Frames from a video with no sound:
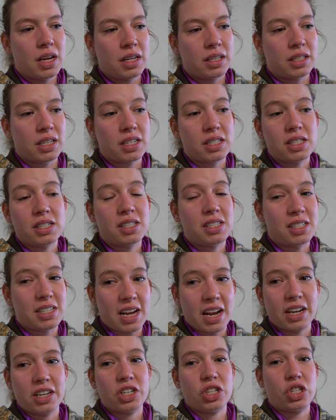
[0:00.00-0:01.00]
doesn't
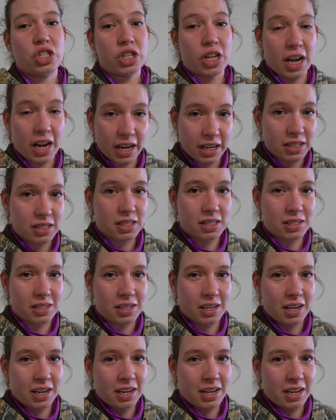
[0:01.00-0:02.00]
stand a chance
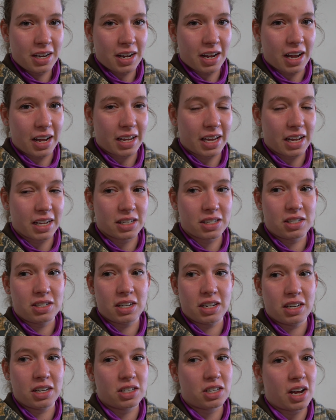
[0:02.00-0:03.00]
against
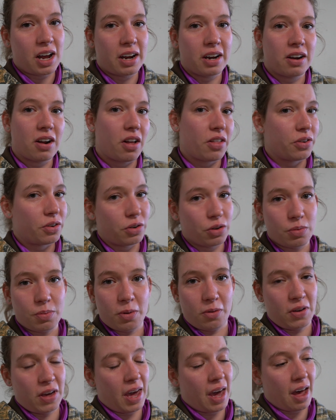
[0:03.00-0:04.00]
an entire other group
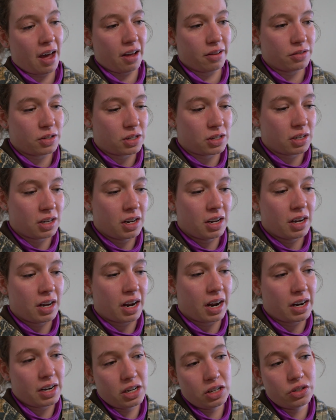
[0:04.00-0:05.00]
of calves,
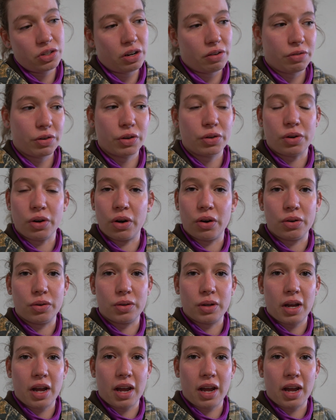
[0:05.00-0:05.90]
and he'll never grow.